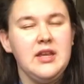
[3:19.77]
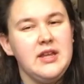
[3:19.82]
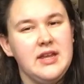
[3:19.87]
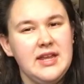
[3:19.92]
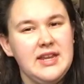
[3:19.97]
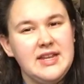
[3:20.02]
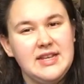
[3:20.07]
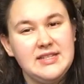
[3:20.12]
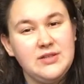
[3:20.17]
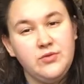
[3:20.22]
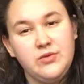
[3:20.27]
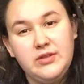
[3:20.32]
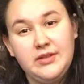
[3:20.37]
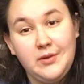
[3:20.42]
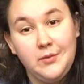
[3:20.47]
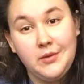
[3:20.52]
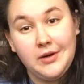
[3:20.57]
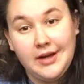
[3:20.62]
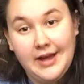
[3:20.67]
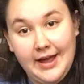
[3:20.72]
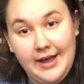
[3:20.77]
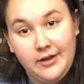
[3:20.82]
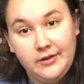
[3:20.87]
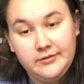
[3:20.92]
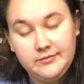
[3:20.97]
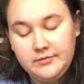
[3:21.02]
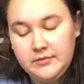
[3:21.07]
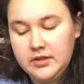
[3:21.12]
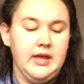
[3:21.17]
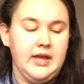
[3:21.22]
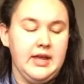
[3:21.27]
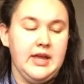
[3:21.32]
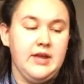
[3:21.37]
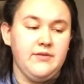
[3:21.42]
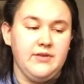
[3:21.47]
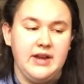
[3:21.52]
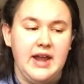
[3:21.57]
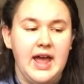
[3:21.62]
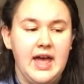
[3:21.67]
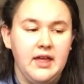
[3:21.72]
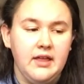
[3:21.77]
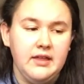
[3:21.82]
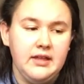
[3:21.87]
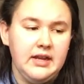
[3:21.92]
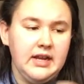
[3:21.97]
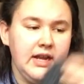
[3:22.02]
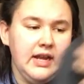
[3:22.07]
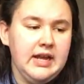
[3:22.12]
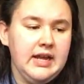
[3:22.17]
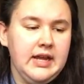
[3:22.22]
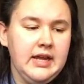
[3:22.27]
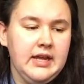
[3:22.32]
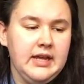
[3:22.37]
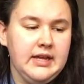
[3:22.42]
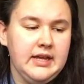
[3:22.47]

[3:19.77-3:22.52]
it, it doesn't really work out in reality.